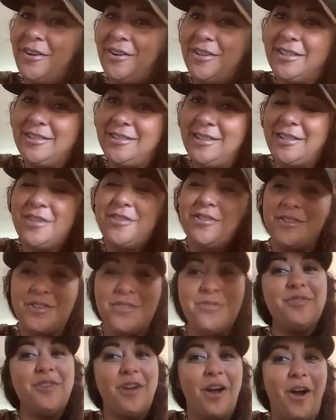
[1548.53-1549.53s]
because when
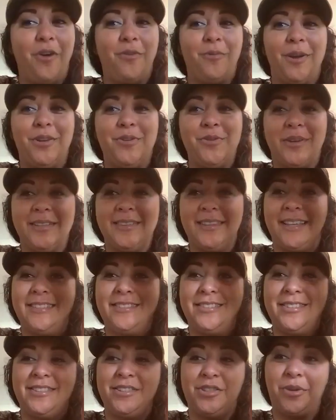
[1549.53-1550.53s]
you can like
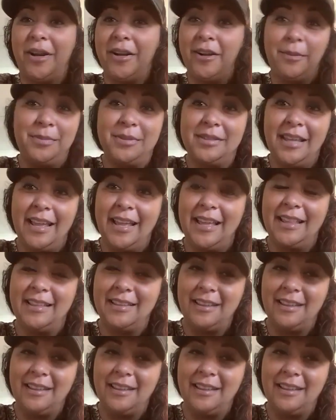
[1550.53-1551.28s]
just straight up say,